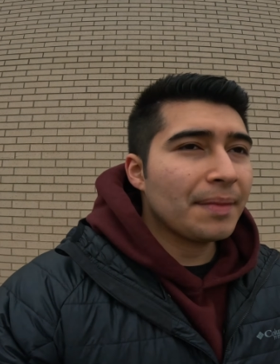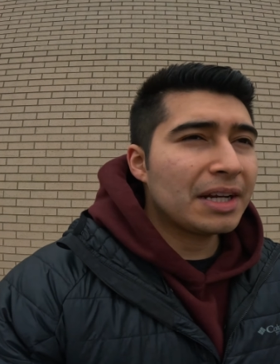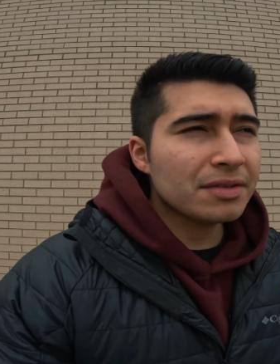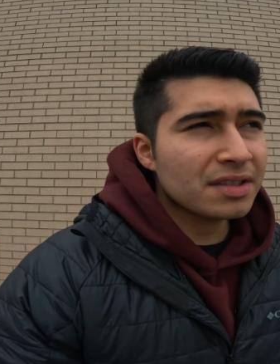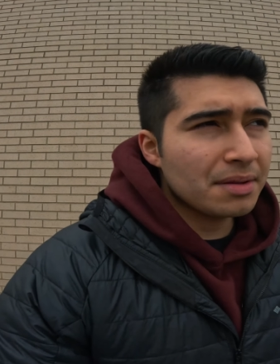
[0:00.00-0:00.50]
I
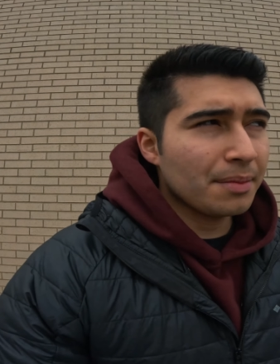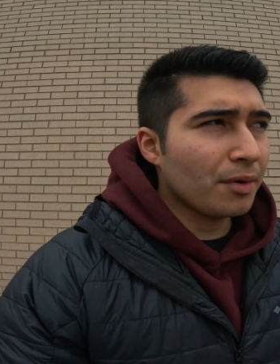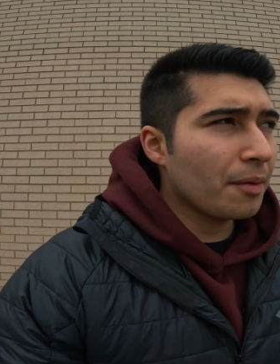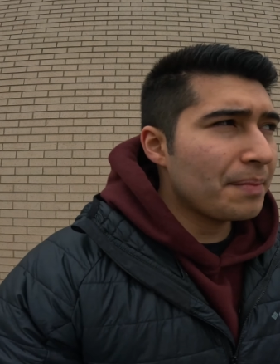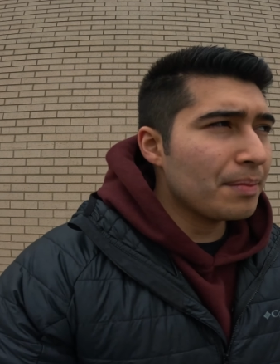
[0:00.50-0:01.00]
know some of them
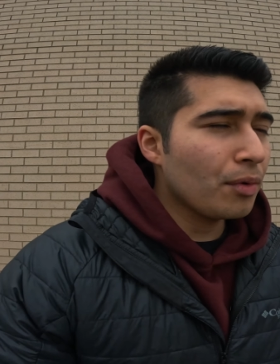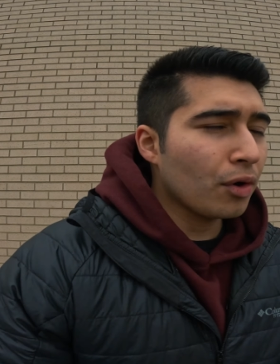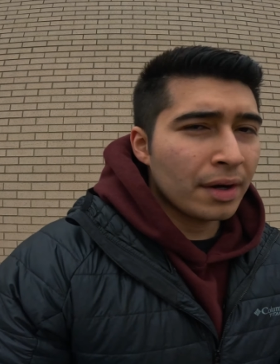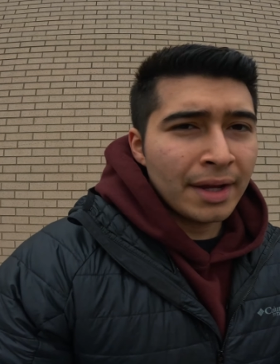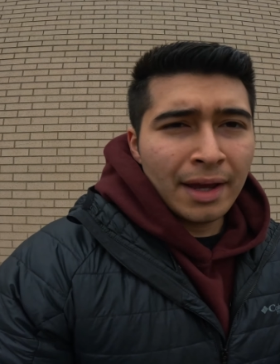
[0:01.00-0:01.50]
are a bit
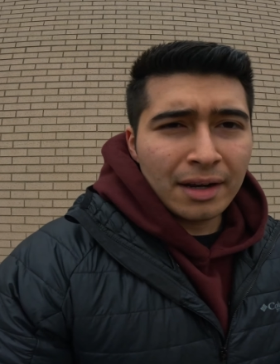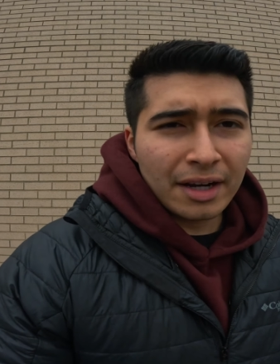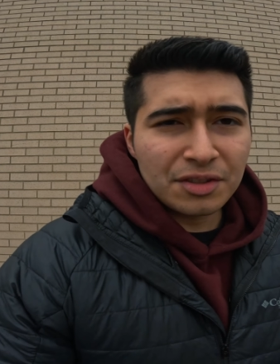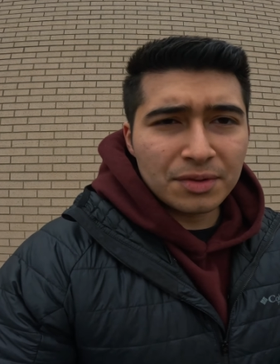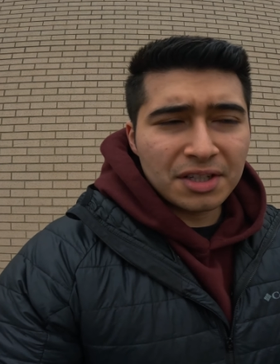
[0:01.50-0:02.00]
more
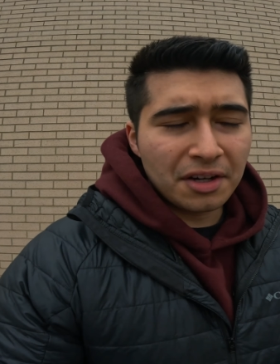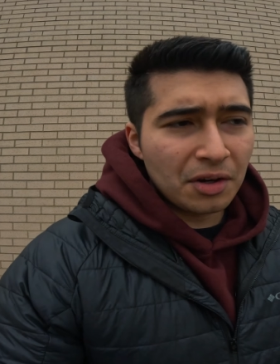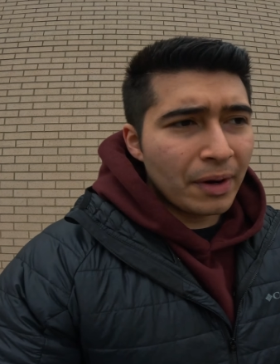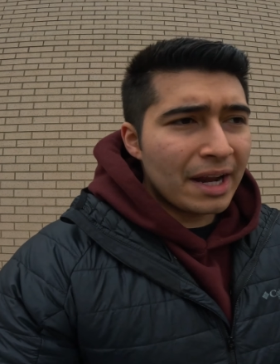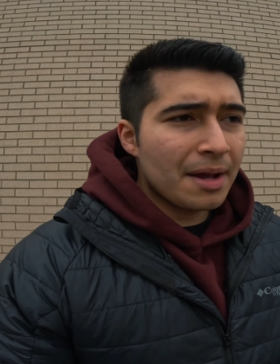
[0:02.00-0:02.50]
nice with
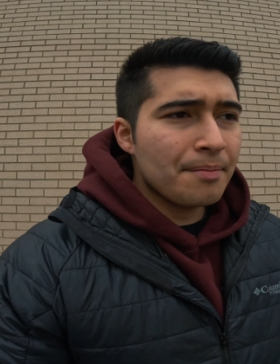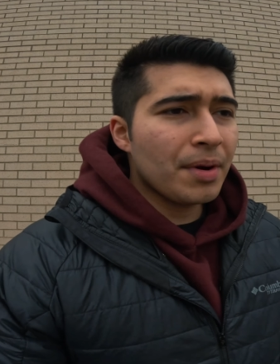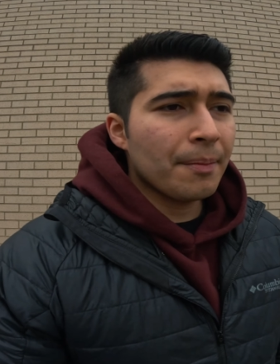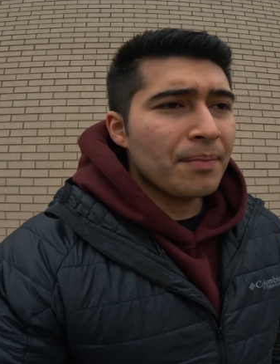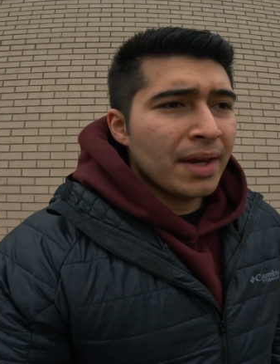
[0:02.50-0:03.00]
steering weighting,
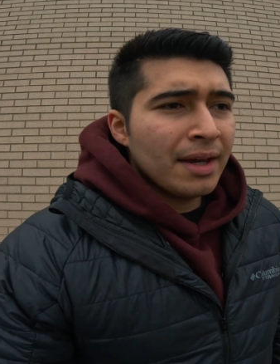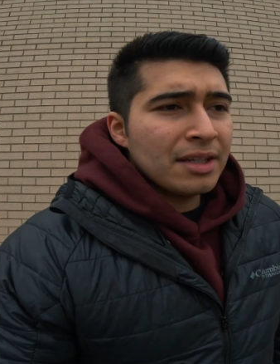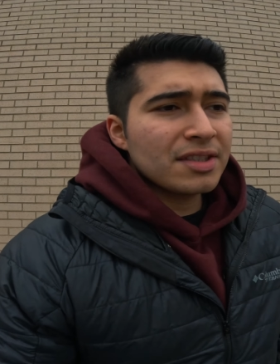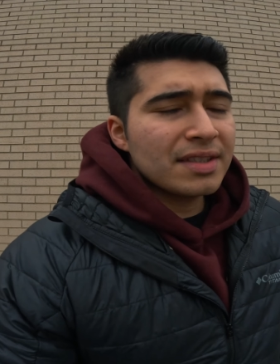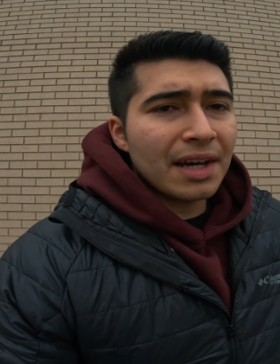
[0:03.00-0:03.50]
but
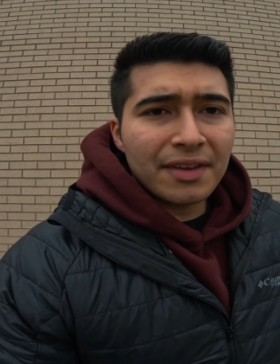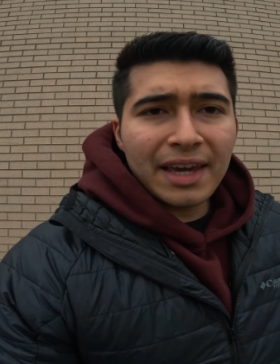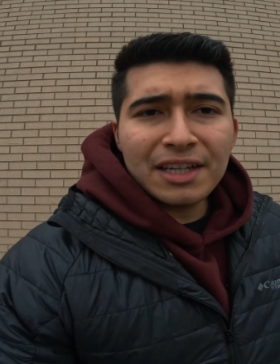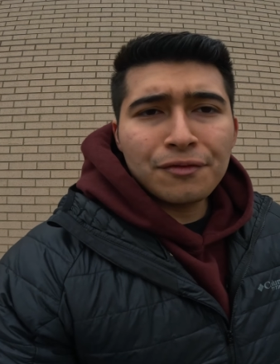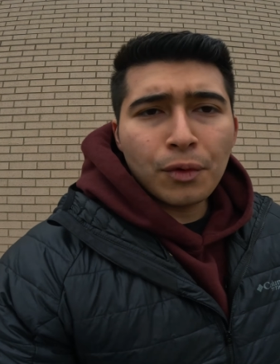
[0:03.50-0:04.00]
just not the
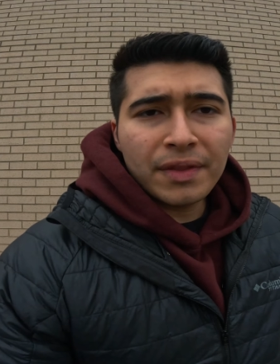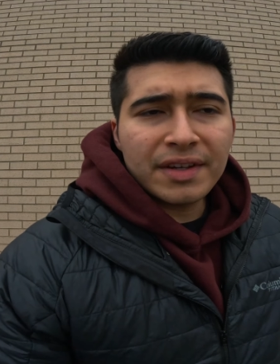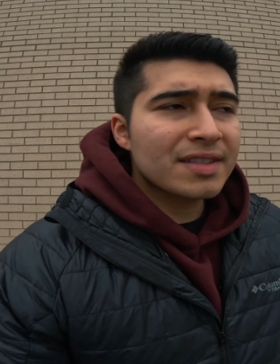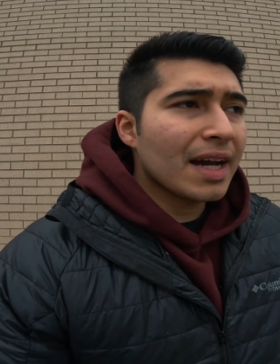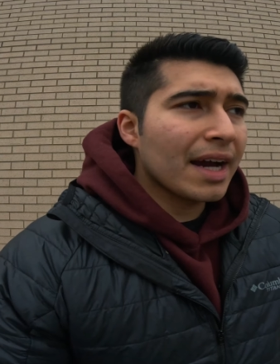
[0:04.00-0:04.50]
case for
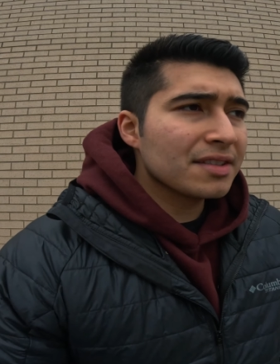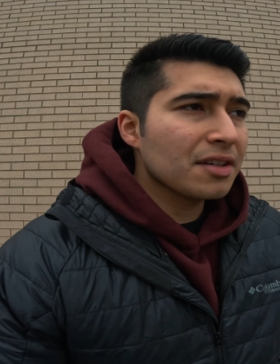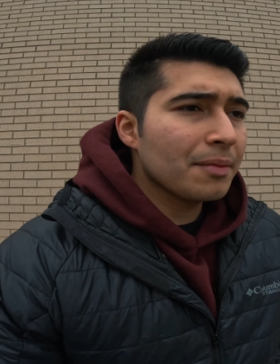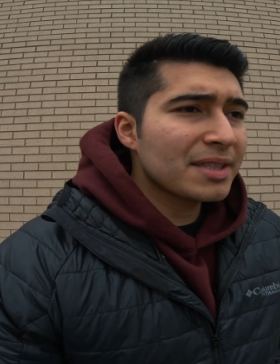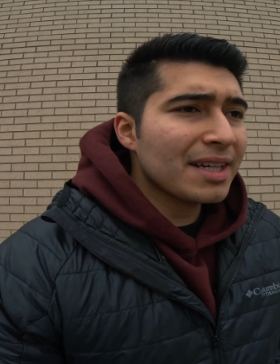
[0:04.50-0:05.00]
this guy.
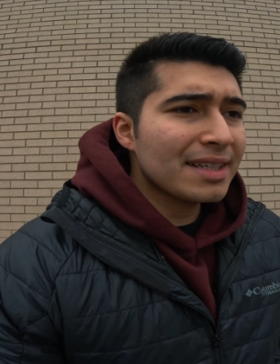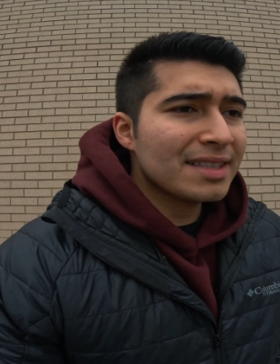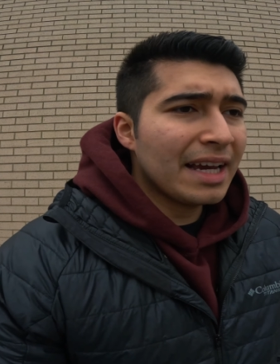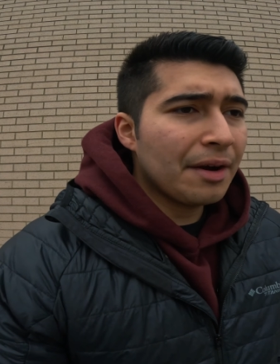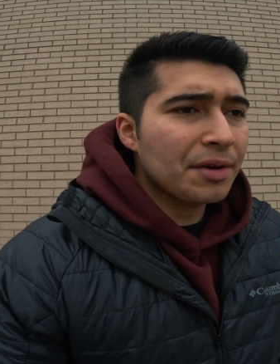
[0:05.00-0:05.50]
So I'm excited to
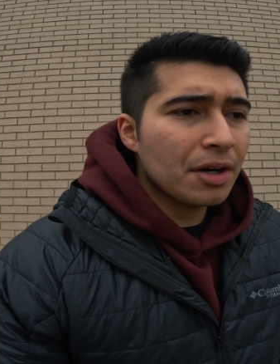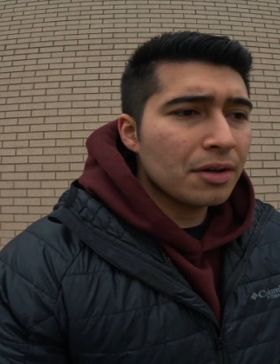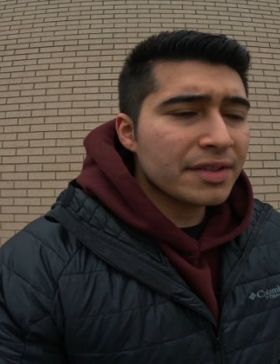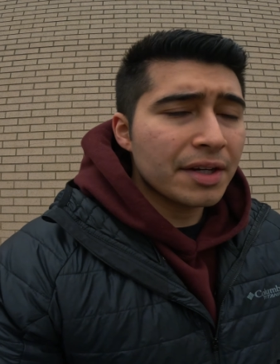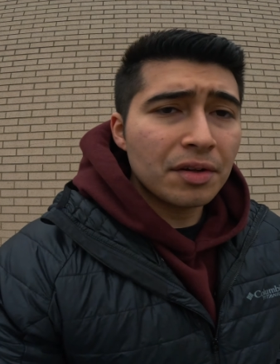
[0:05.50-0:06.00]
see how it
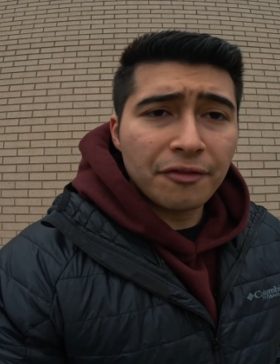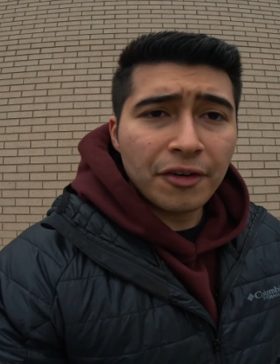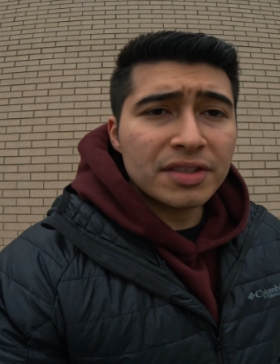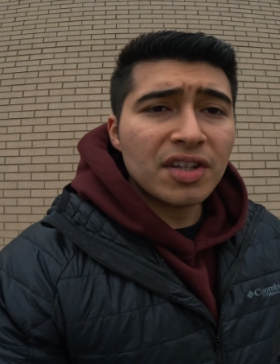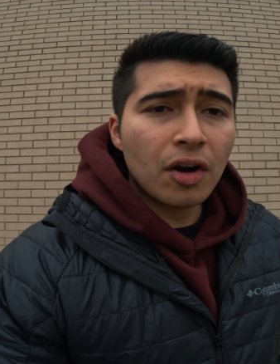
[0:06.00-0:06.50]
goes. I know the
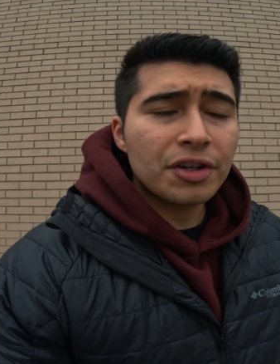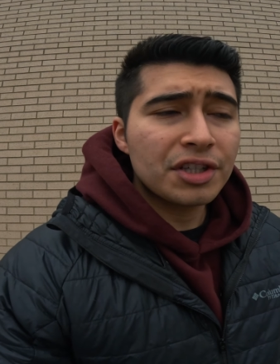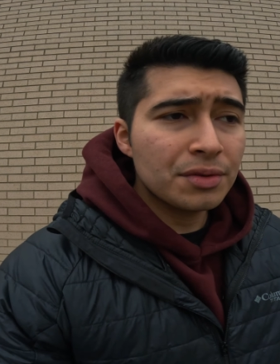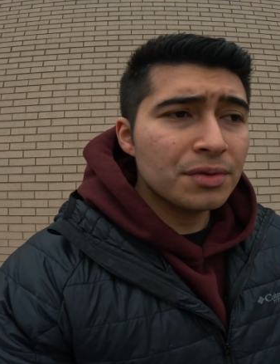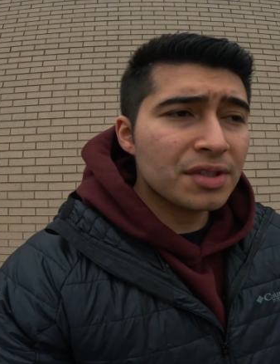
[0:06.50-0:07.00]
fronts are
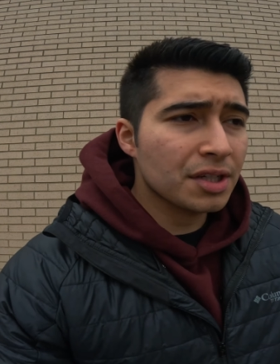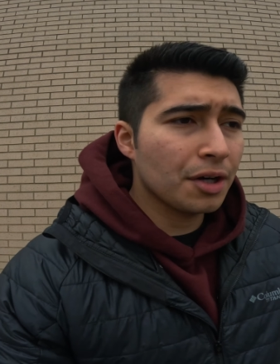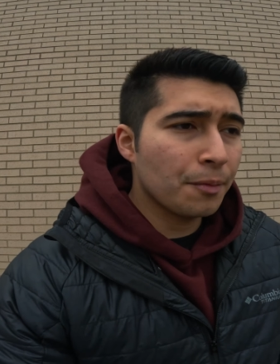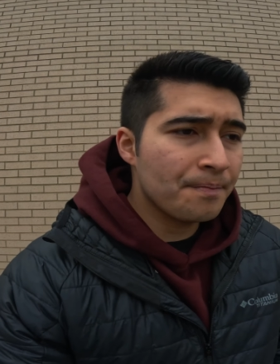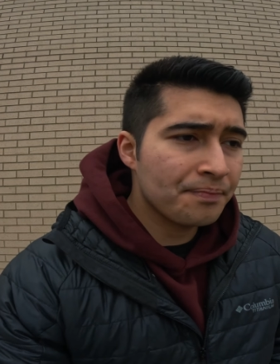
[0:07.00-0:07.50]
used,
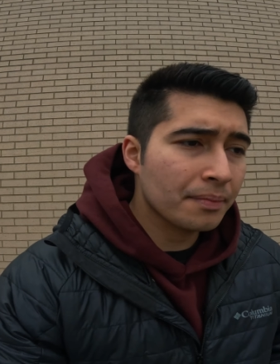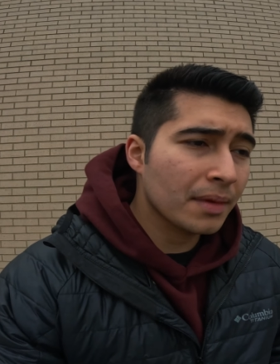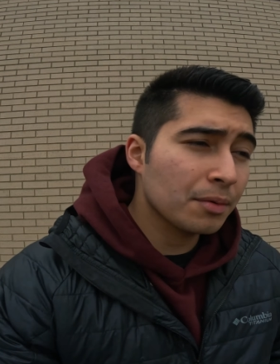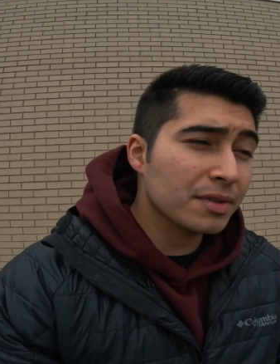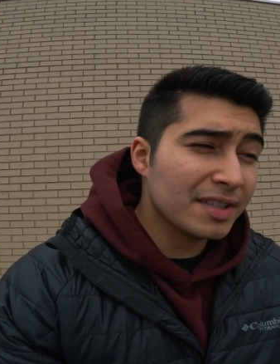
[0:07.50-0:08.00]
so
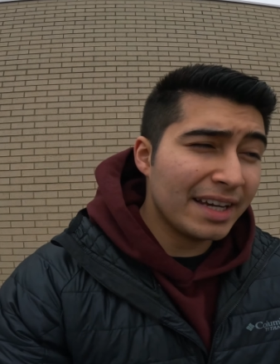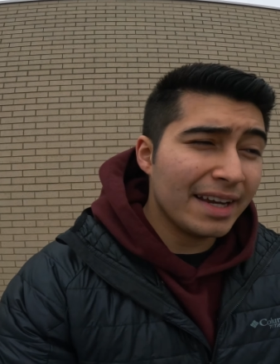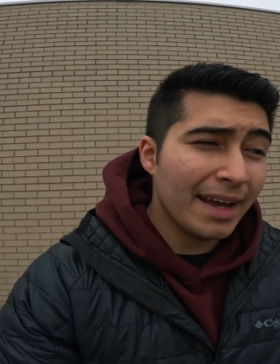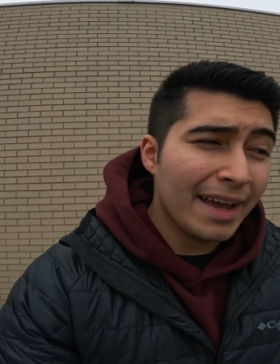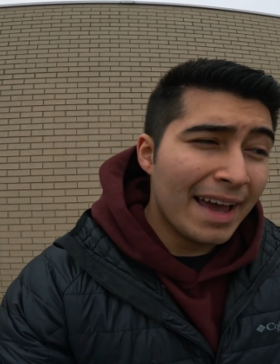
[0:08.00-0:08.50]
we'll
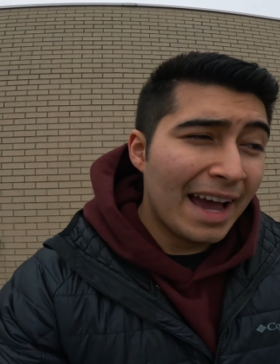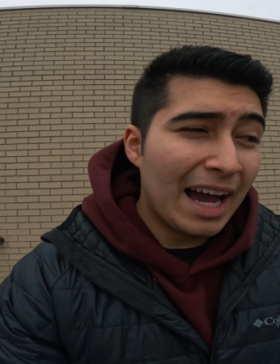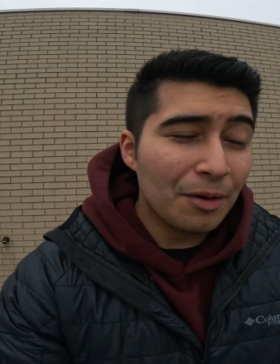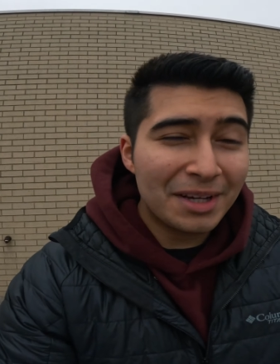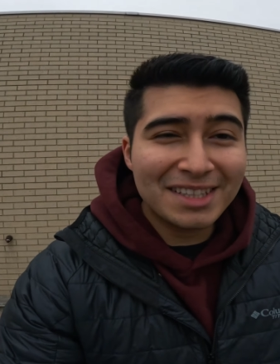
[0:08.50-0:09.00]
see
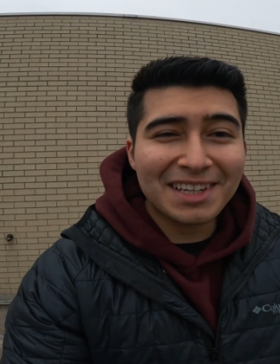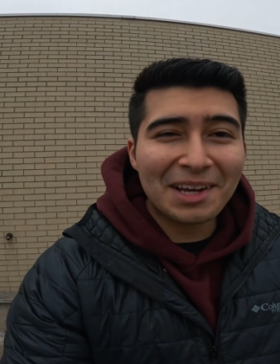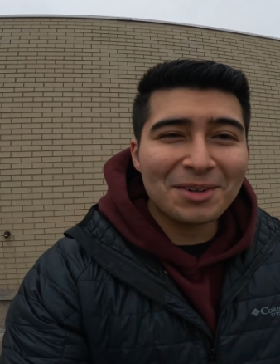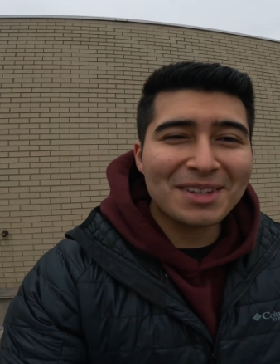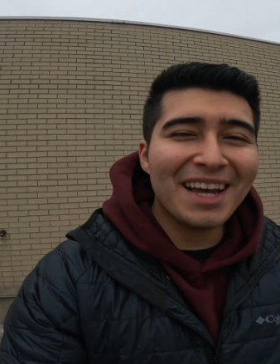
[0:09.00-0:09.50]
how heat
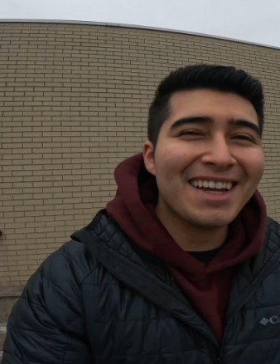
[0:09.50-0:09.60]
cycled